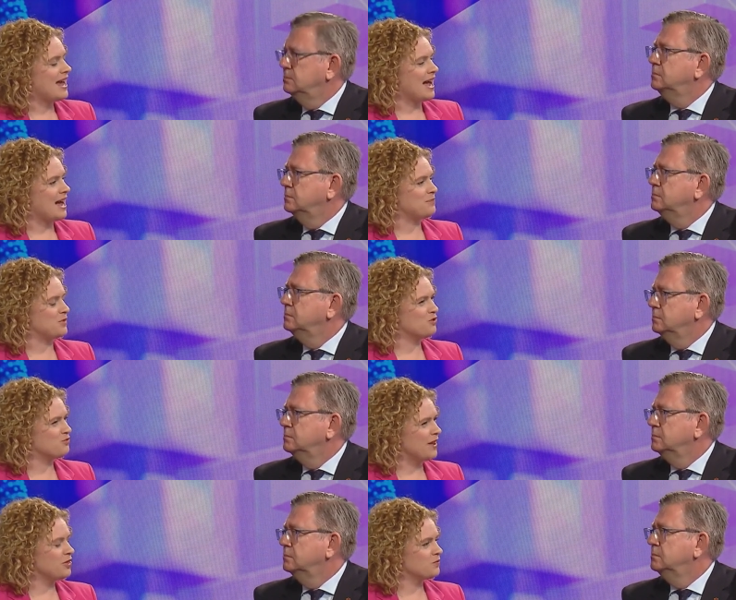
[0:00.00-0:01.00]
Speaker 1: um, you
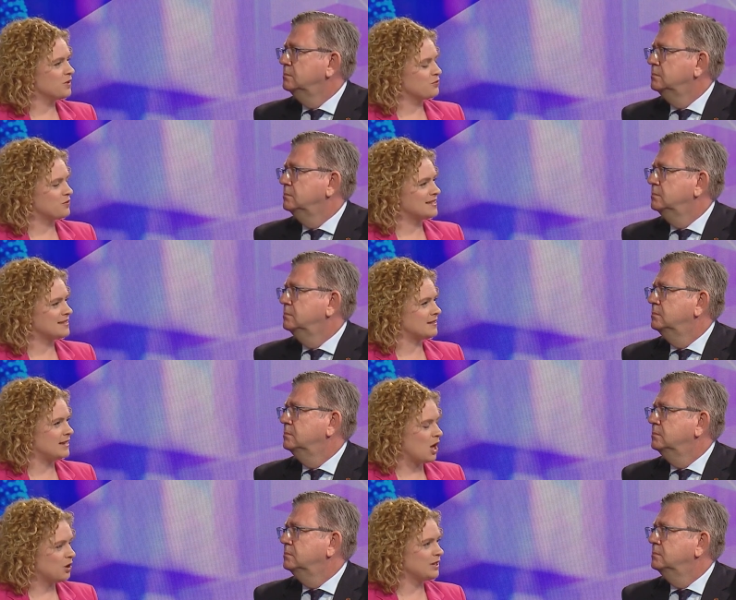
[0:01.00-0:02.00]
run the real risk that
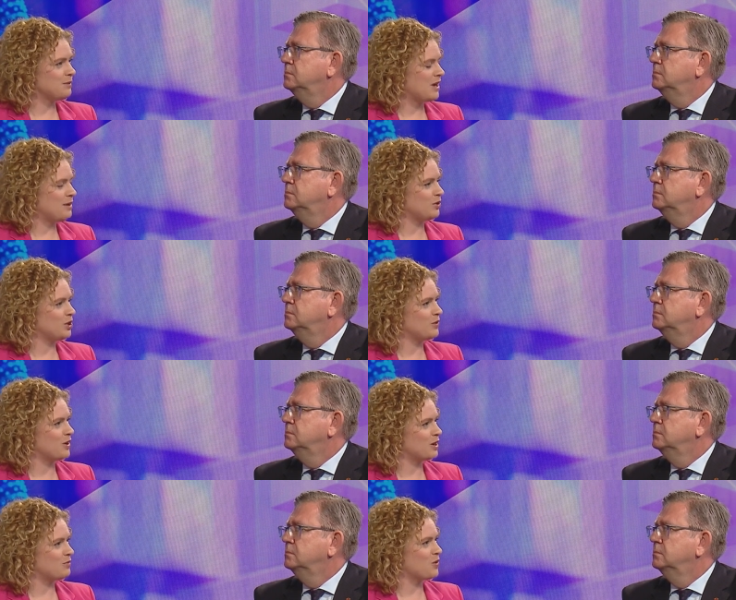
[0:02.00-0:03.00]
the only people who are
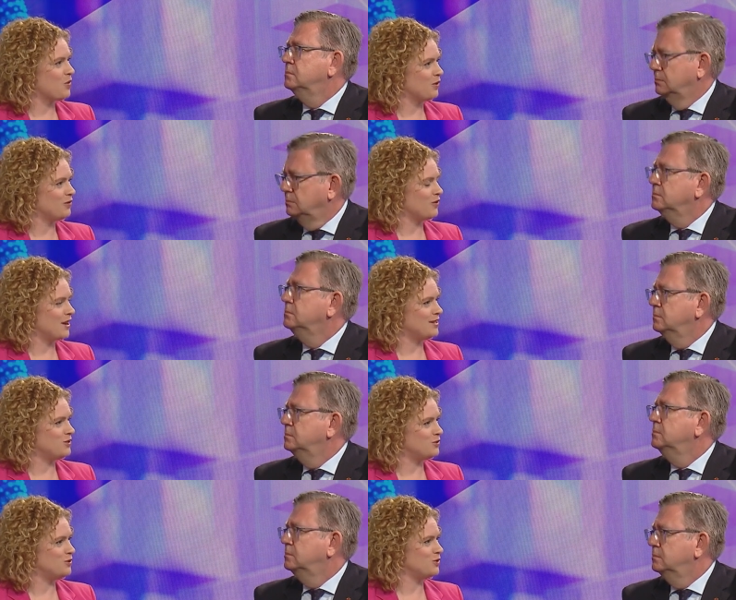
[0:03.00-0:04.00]
going to be qualified
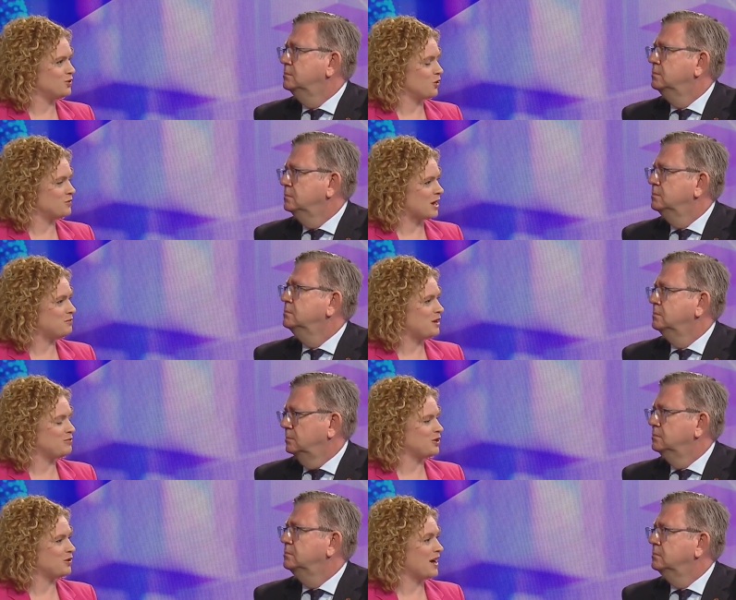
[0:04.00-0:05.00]
to do jobs are
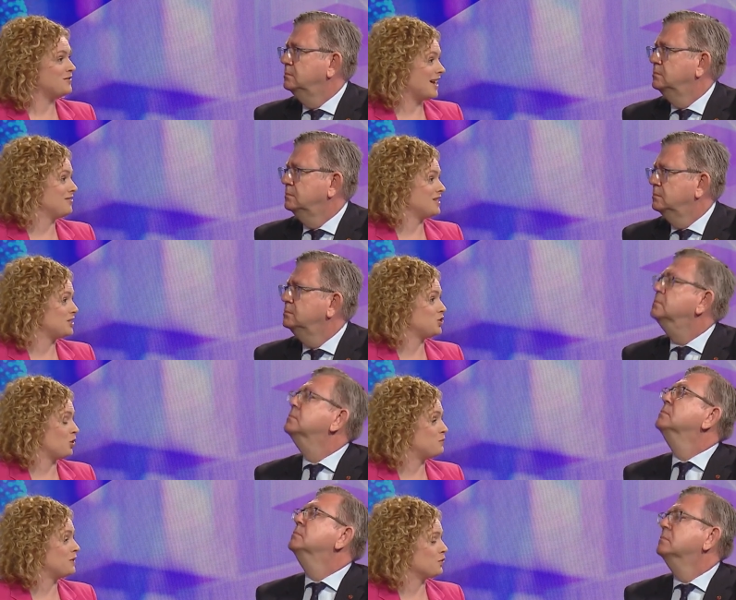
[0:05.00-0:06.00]
people who have done this
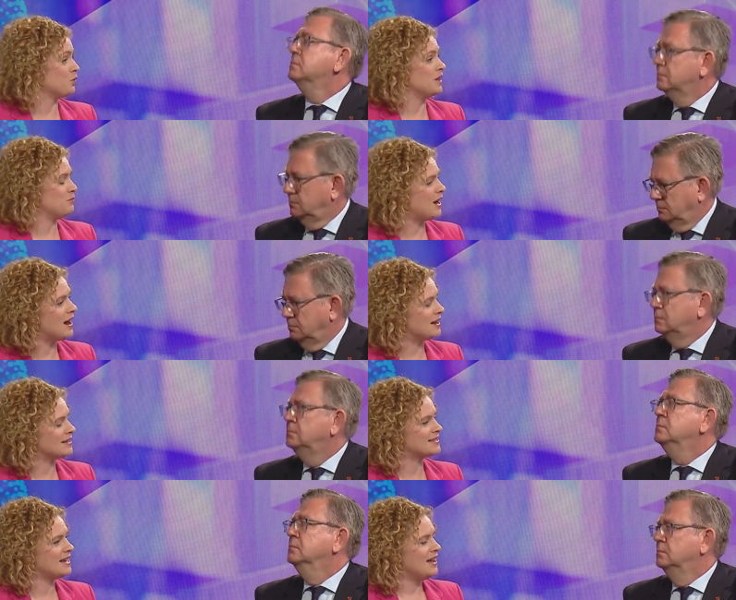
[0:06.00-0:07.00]
job before in the
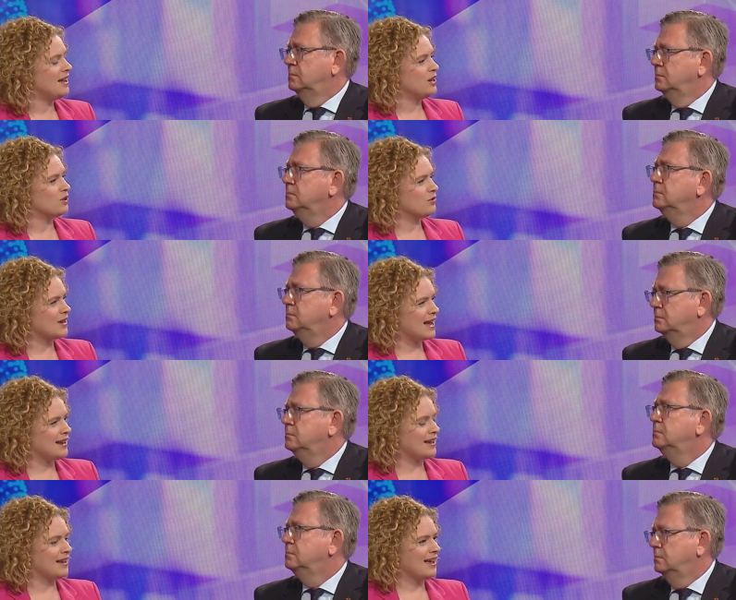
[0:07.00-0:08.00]
past, mm.
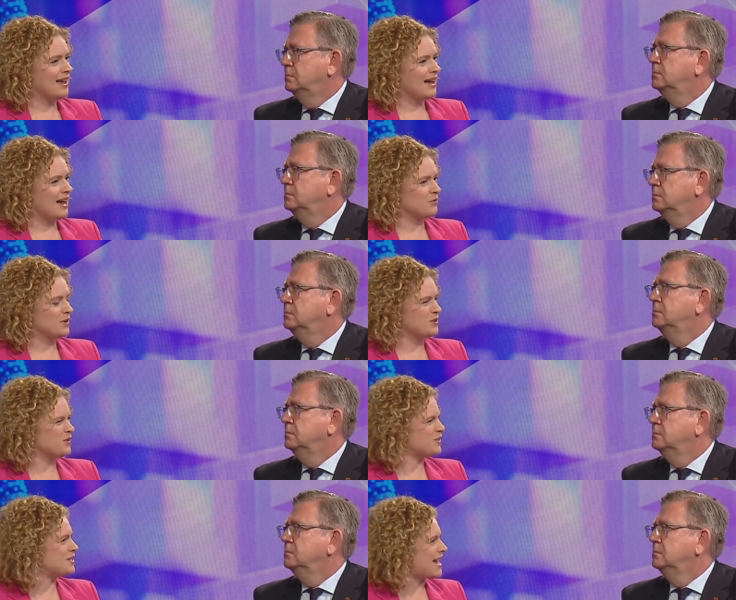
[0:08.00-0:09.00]
creating a real
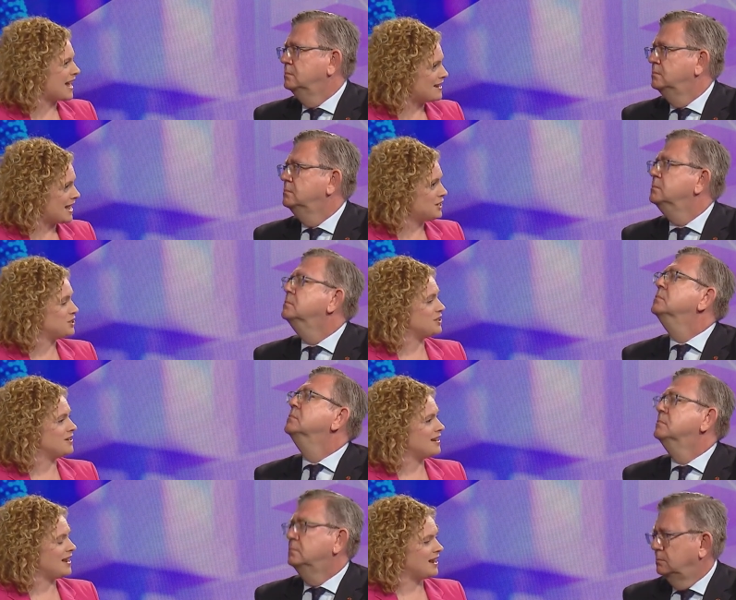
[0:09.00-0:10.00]
sort of
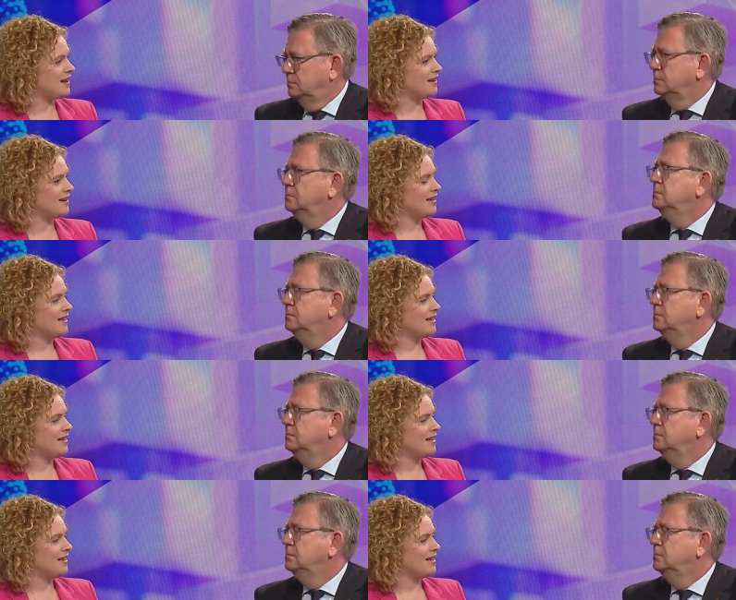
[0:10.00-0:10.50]
stagnation in mm.